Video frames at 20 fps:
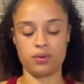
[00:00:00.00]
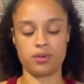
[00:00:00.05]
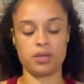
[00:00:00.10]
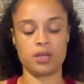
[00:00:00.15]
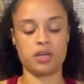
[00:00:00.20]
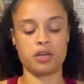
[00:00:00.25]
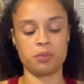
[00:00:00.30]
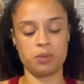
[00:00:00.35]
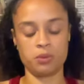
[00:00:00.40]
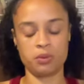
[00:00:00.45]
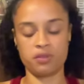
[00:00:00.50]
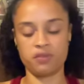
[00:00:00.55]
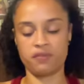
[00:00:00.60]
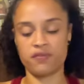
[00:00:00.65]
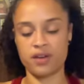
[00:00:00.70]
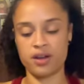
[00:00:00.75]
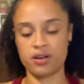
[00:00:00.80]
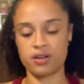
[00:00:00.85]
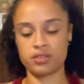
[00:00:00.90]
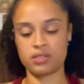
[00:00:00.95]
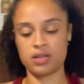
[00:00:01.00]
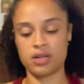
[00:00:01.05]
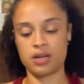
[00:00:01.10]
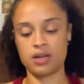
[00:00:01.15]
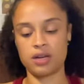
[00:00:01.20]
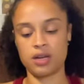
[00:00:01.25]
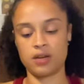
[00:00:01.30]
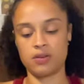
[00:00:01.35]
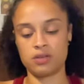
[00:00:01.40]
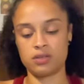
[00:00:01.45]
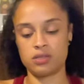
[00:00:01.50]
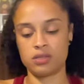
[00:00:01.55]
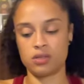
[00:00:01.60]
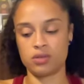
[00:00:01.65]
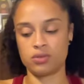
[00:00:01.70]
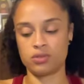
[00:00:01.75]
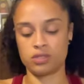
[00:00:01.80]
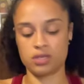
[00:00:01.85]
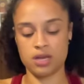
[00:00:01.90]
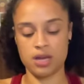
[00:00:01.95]
Okay, could be with a fire sign, Aries, Leo,
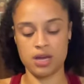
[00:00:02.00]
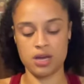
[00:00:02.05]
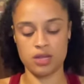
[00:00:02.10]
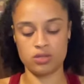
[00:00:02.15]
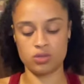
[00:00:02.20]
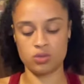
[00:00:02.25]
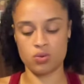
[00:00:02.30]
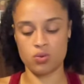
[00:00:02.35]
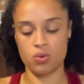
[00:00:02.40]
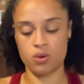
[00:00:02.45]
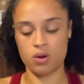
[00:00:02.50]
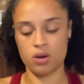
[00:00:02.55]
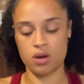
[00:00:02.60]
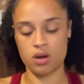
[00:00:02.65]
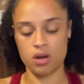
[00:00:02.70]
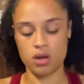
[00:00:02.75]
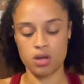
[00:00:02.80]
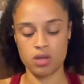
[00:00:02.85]
Sag, or